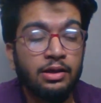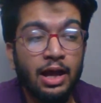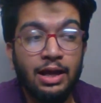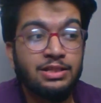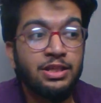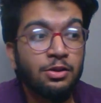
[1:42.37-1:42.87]

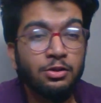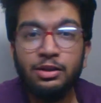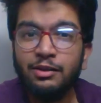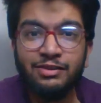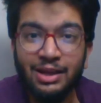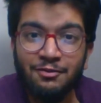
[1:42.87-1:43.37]
I still
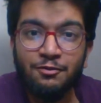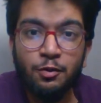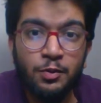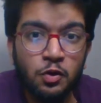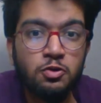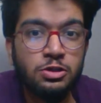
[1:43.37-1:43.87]
don't have time for
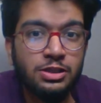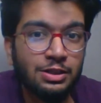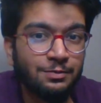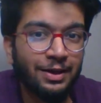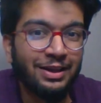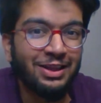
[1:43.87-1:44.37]
my own
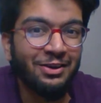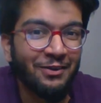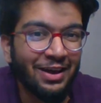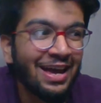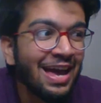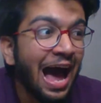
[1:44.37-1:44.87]
self, by the
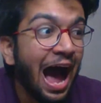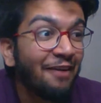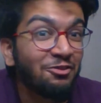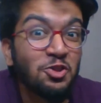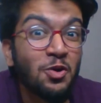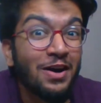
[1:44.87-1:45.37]
way. I
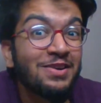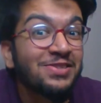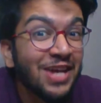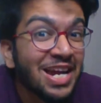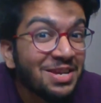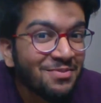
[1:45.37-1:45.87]
have to do
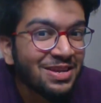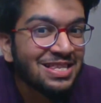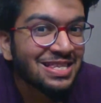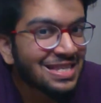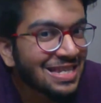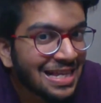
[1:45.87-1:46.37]
assignments
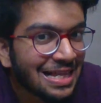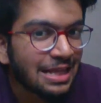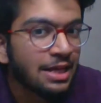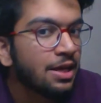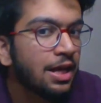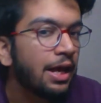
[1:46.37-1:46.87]
still.
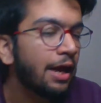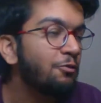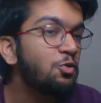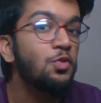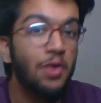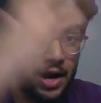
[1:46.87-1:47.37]
I have
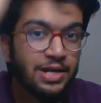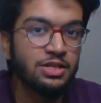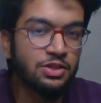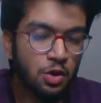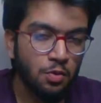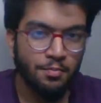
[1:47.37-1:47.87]
to write
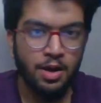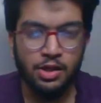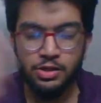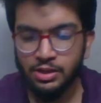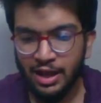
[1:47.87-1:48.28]
so much.